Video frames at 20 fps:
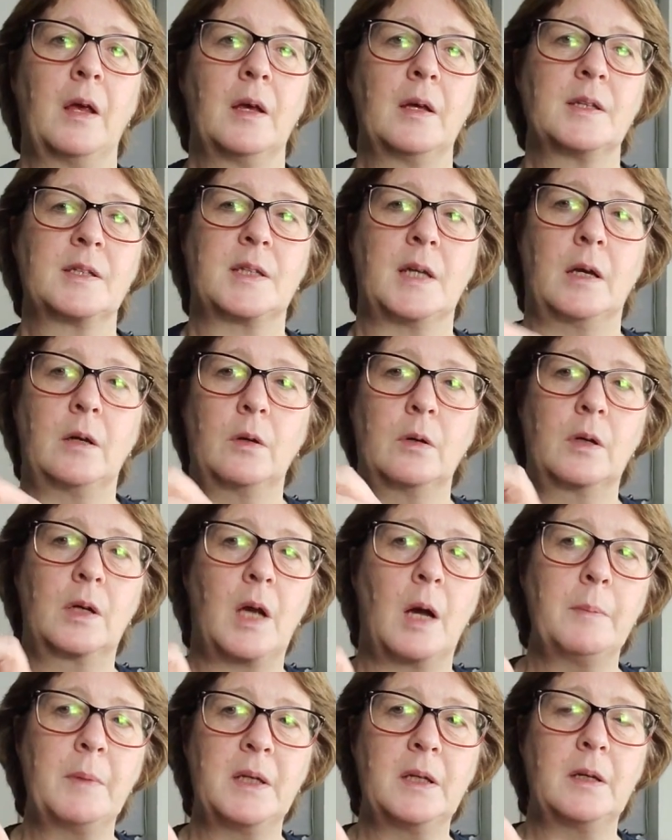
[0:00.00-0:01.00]
So
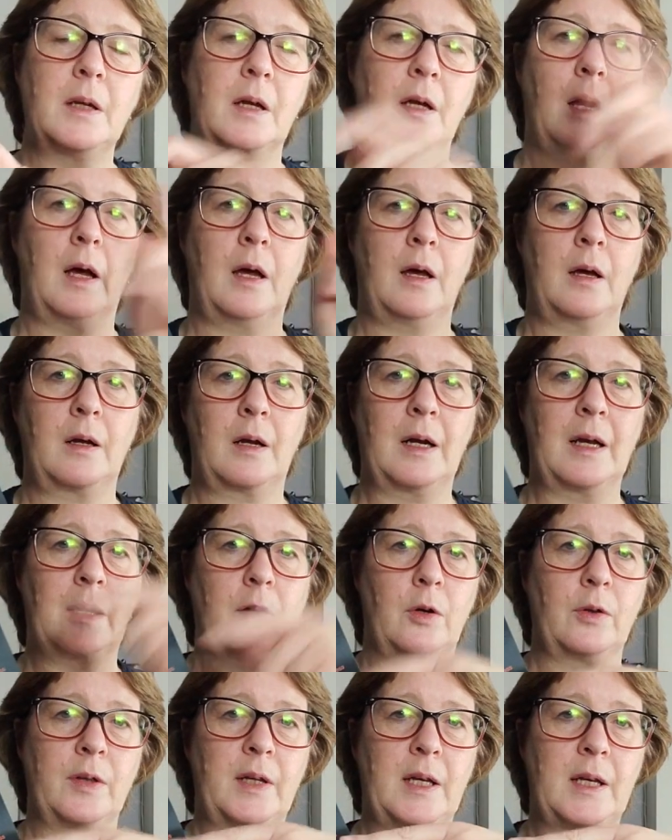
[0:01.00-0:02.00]
come and click
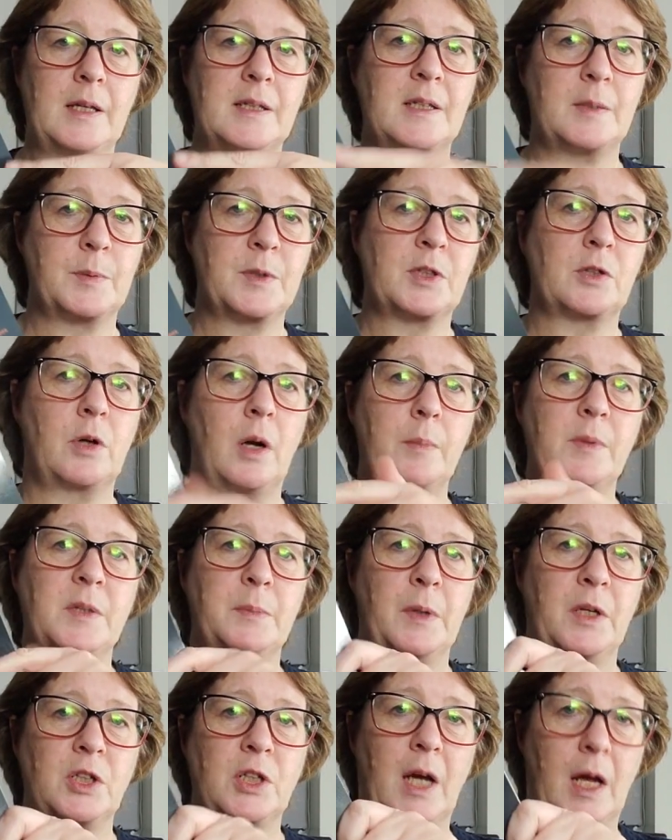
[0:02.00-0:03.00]
on the subscribe to
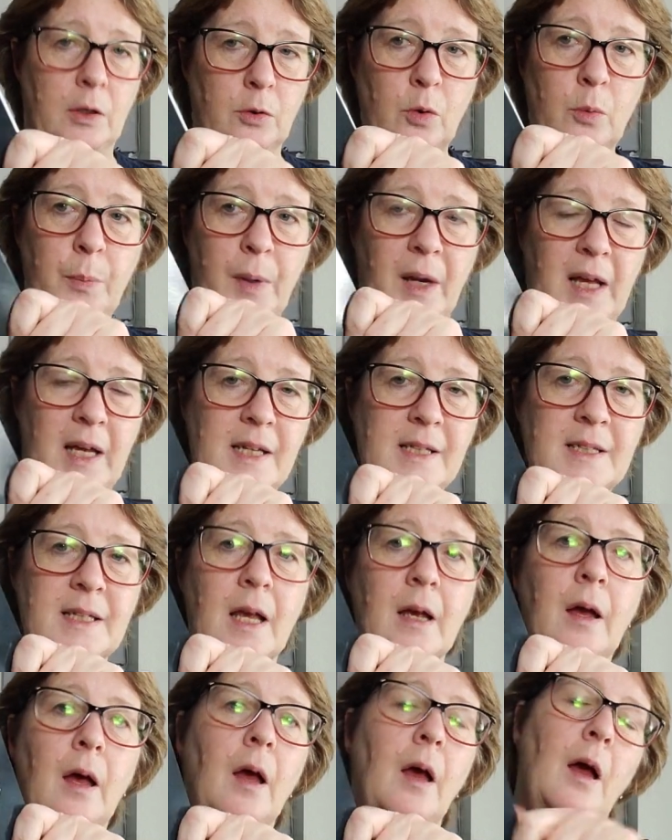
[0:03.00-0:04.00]
my channel, please.
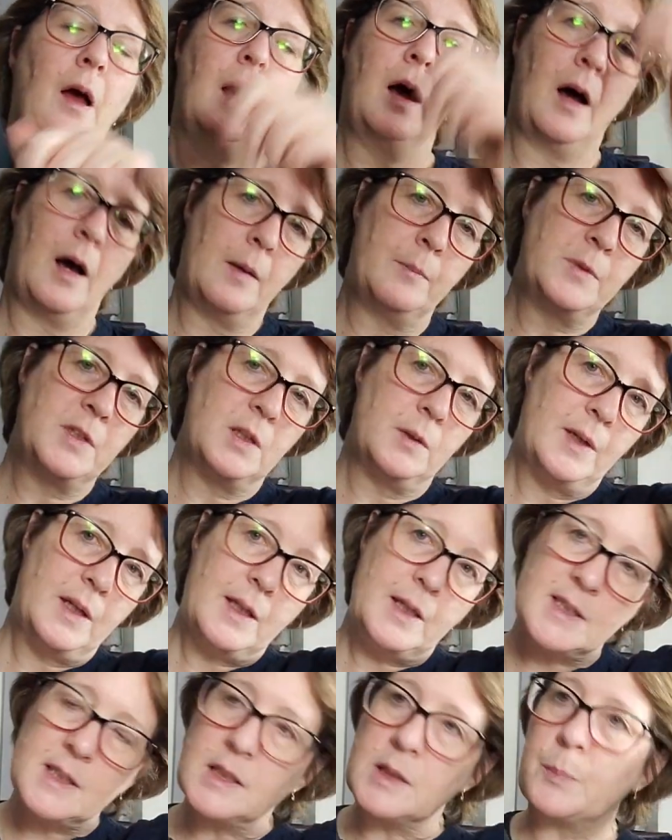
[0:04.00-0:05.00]
I'm doing
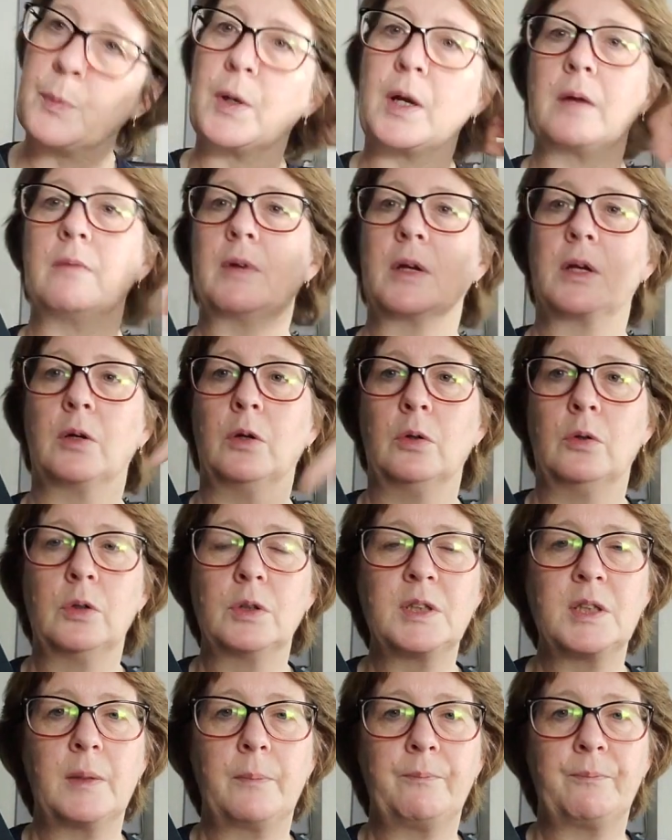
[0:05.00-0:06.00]
this as a
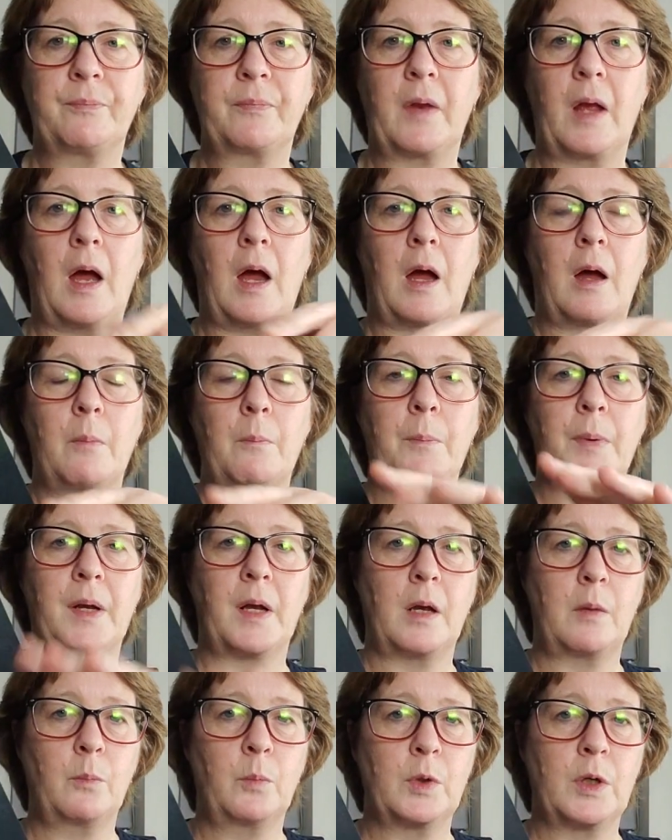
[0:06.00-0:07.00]
pre-record, but
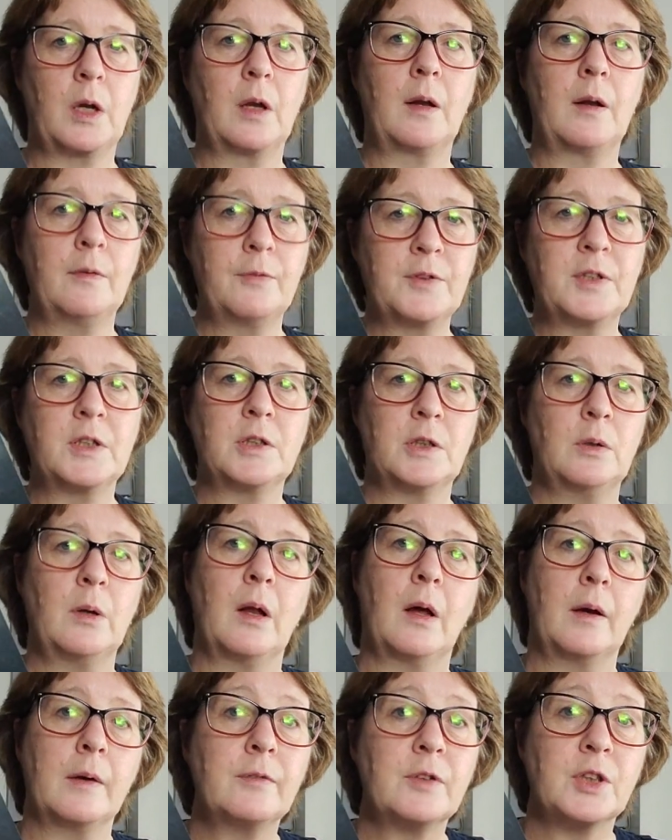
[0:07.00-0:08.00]
I would love to do
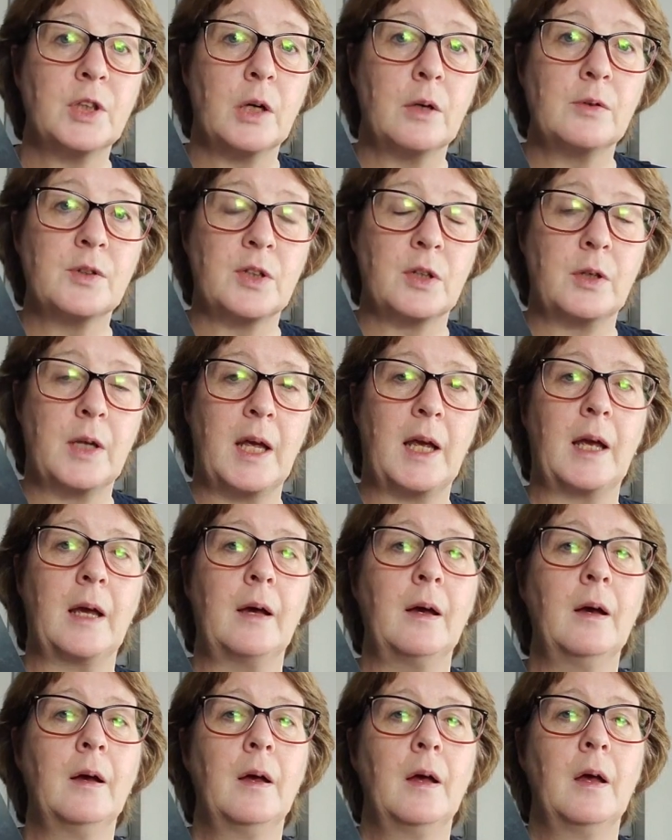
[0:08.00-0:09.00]
live shows on here.